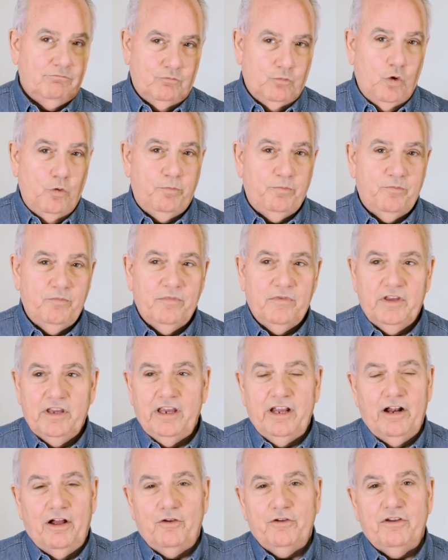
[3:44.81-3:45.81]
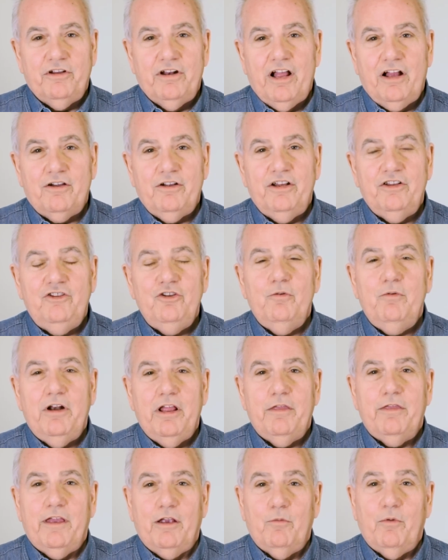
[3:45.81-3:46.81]
whoop, you're not going to do
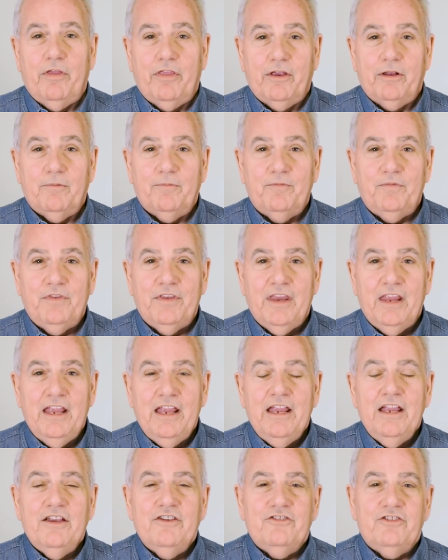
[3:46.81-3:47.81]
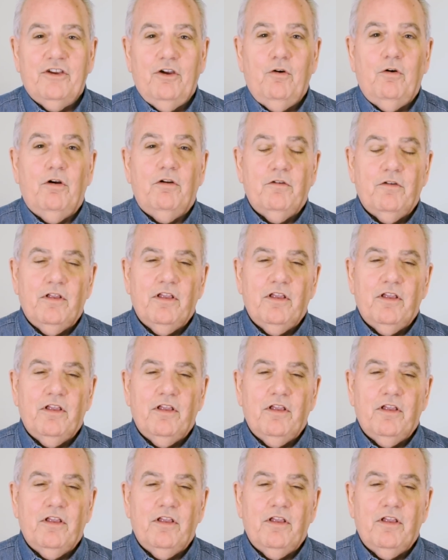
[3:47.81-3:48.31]
anything with it. So